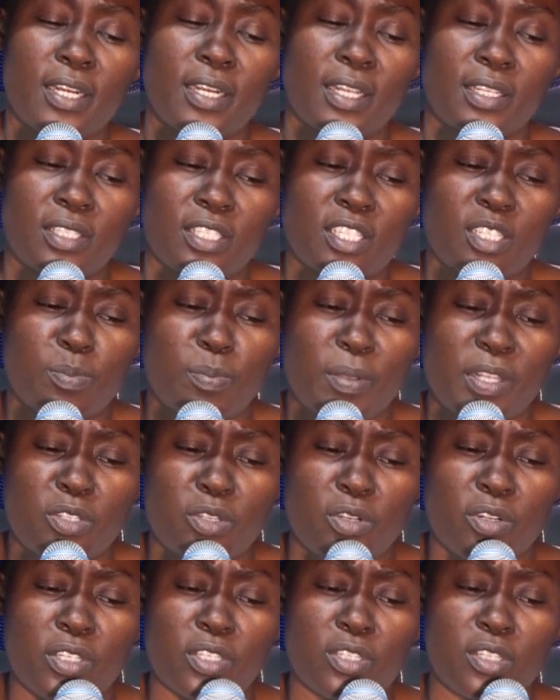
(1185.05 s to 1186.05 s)
is this
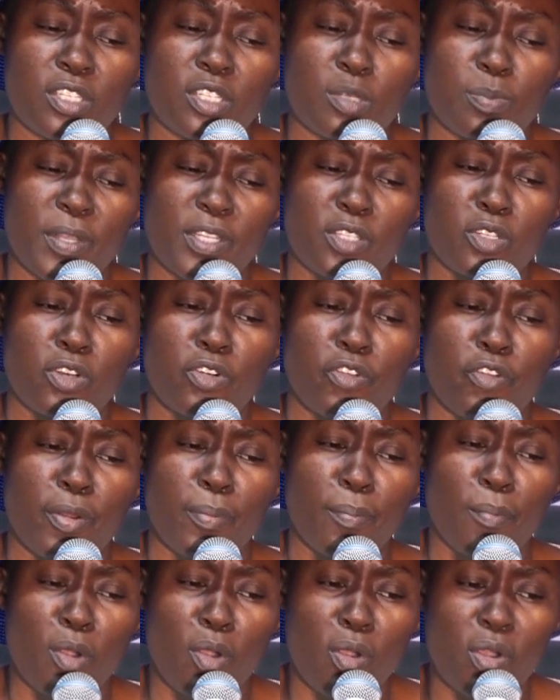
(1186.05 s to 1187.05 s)
person
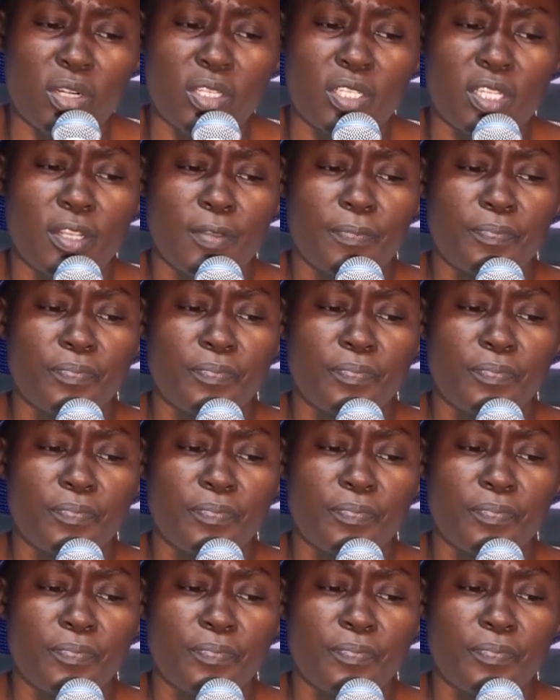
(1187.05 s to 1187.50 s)
remote?